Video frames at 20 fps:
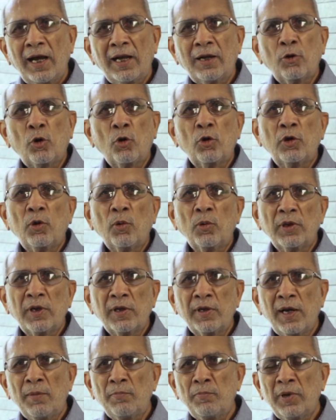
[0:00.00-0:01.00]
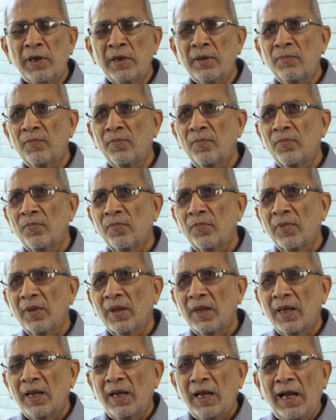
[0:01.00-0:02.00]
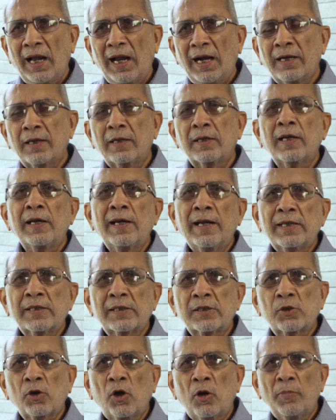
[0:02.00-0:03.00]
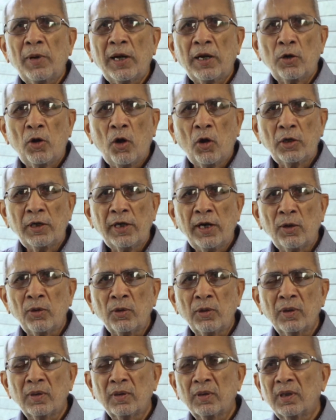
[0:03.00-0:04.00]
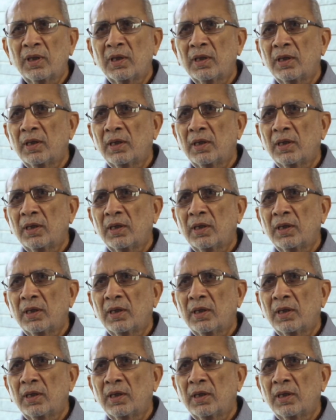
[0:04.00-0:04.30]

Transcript: I wrote down the number, and at the next stop I got down